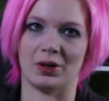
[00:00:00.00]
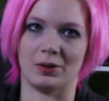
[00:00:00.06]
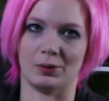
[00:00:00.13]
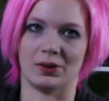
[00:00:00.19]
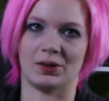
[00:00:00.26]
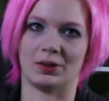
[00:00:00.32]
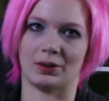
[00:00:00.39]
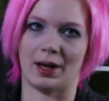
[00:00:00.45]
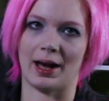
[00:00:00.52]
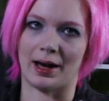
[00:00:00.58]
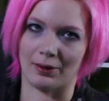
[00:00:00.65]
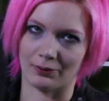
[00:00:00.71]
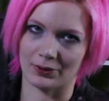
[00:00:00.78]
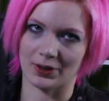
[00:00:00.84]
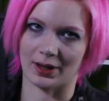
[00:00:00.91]
but you still
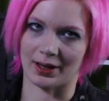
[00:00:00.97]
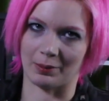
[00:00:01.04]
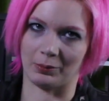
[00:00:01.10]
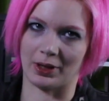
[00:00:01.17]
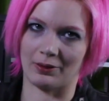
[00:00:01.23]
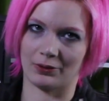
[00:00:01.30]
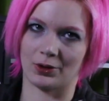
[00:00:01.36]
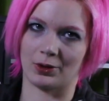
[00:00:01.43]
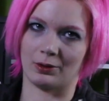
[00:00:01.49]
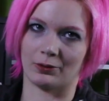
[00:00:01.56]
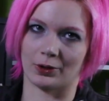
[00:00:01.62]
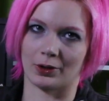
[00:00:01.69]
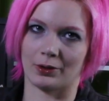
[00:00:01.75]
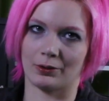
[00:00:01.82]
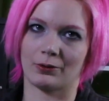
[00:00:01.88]
have time left
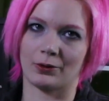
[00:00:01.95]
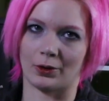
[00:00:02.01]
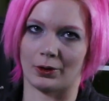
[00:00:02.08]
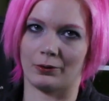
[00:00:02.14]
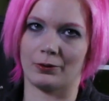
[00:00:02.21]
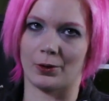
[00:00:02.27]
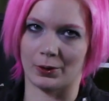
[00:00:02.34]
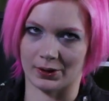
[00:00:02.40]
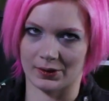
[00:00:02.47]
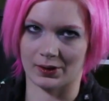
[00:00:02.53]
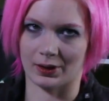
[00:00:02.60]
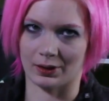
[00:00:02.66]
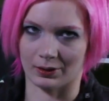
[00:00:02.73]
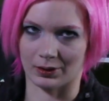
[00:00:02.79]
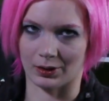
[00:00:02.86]
over for
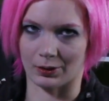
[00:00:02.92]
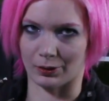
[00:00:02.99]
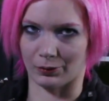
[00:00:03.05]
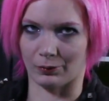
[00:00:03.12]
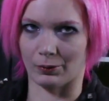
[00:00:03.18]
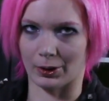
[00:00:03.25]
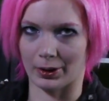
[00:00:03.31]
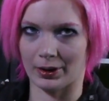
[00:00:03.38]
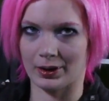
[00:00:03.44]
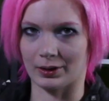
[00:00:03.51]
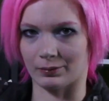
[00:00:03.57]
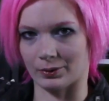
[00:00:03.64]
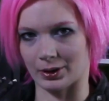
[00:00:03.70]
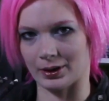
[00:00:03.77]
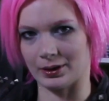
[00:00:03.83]
focusing on your own work
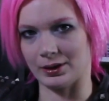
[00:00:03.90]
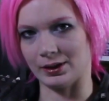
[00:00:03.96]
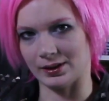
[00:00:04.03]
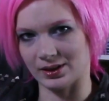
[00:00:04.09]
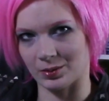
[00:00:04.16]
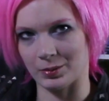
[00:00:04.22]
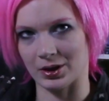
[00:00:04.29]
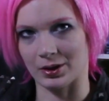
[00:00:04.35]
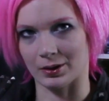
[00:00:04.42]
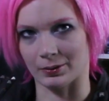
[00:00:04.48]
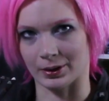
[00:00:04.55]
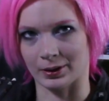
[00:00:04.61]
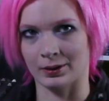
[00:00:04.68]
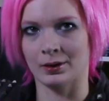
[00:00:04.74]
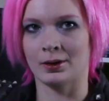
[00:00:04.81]
and where it needs to be
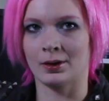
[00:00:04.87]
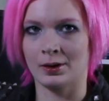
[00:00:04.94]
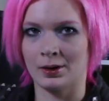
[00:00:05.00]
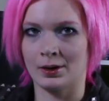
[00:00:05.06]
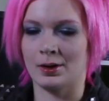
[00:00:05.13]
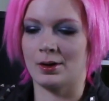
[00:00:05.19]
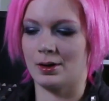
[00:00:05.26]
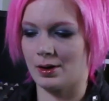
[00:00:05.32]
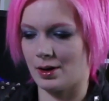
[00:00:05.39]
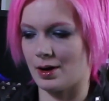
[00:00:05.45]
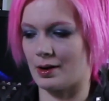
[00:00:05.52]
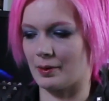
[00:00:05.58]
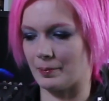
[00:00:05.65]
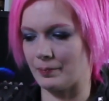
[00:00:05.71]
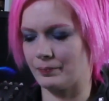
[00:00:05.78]

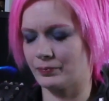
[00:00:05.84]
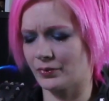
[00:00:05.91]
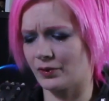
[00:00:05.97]
going.